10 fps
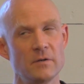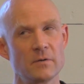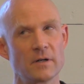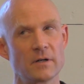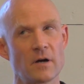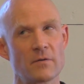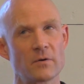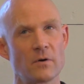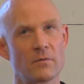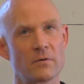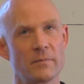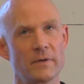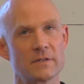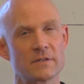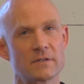You can cover it over,
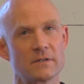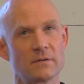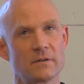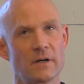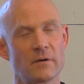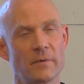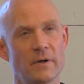but it's still there.